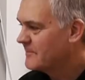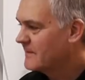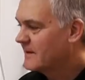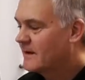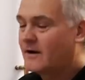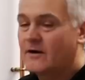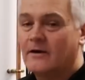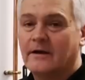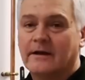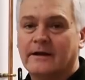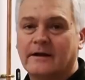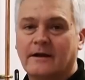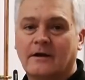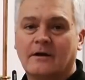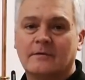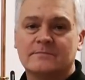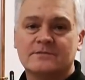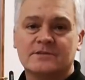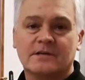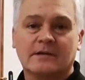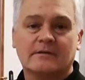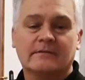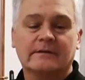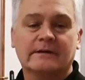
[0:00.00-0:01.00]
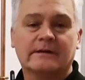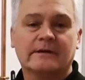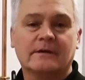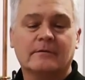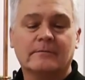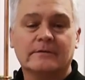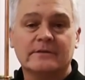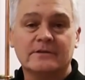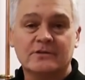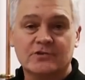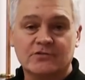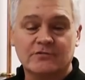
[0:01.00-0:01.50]
Hi, I'm Terry and
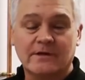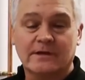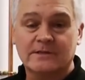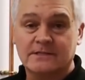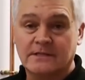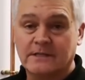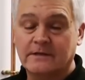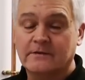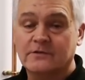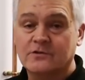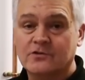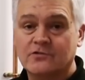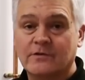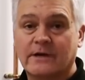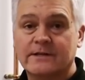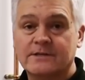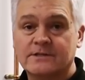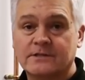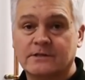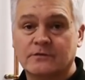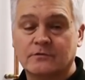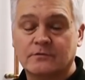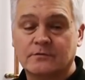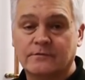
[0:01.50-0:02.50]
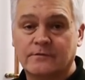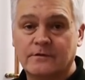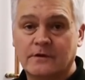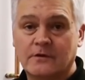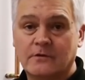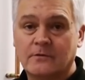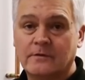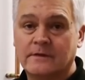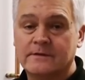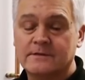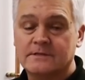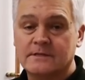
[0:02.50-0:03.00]
I'm an instructor here at Trade Skills for
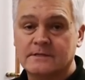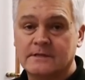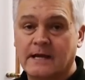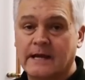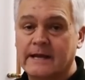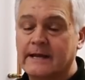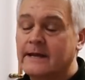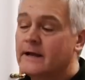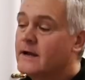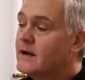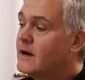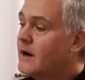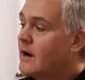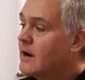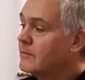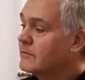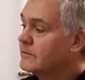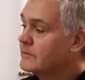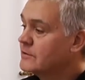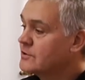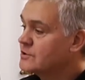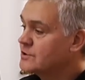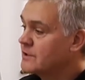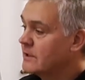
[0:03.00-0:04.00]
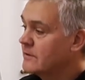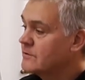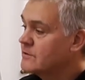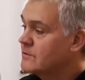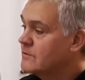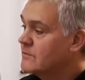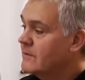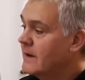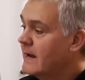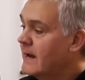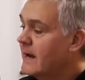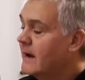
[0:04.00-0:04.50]
You, and today I'm going to show
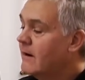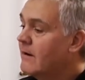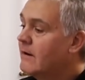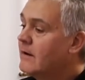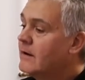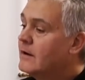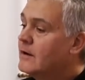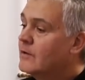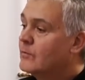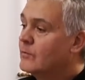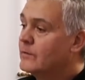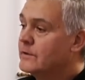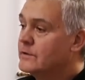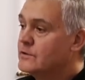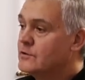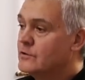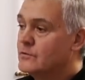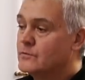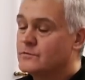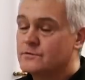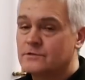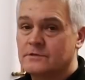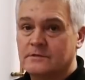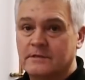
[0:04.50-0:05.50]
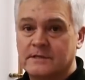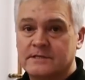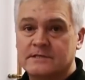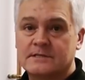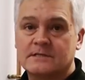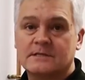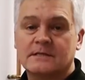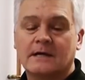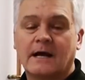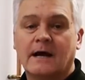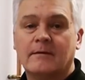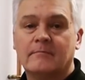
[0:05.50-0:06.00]
you how we use
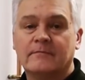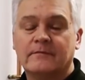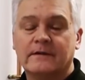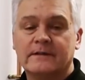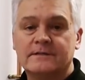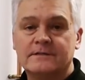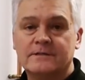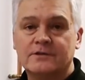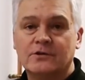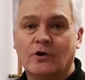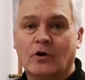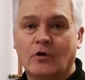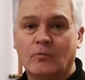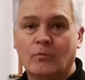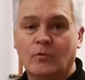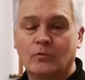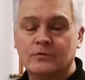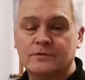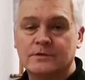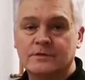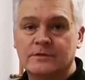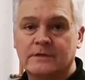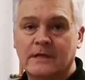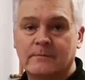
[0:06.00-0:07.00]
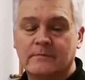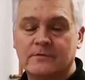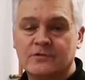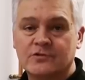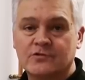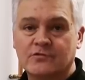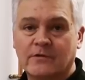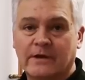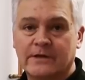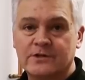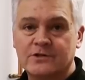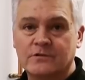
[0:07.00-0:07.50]
this Unvented hot water
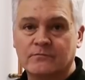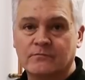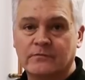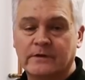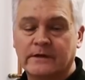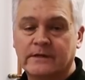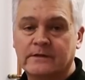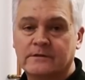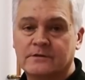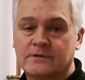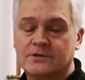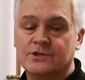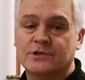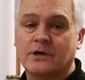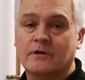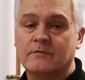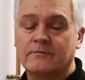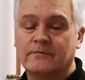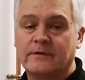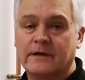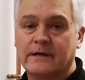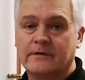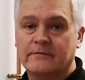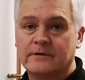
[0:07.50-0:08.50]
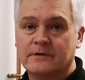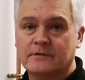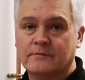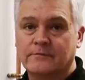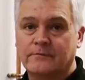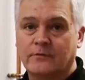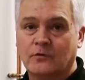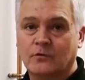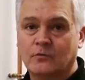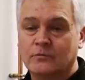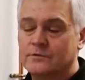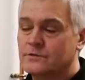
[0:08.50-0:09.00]
demonstration rig to show various
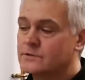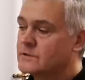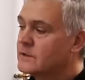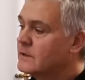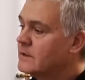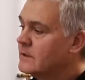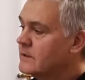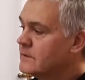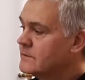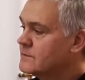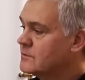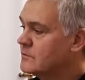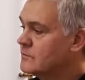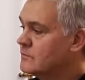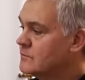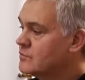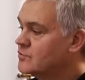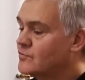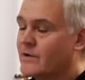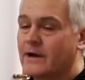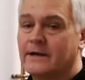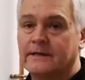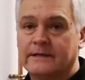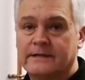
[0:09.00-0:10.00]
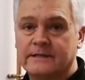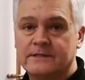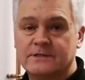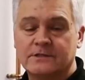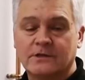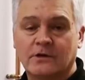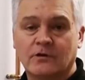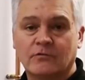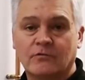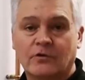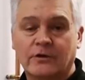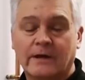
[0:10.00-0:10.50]
faults to trainees
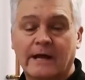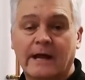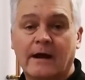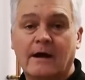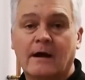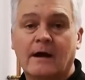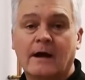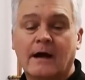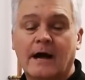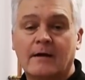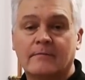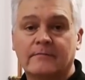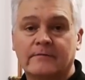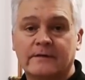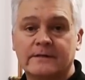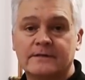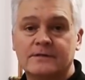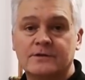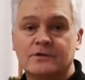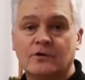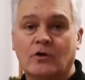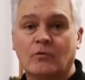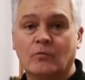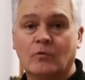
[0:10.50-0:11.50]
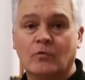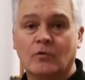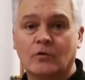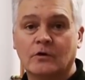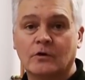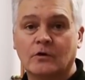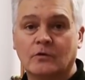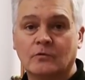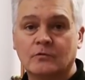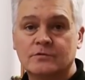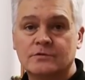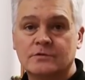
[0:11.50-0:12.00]
that are on our Unvented hot water
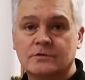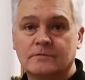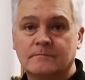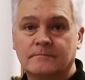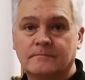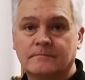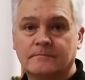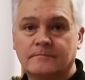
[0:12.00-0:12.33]
course.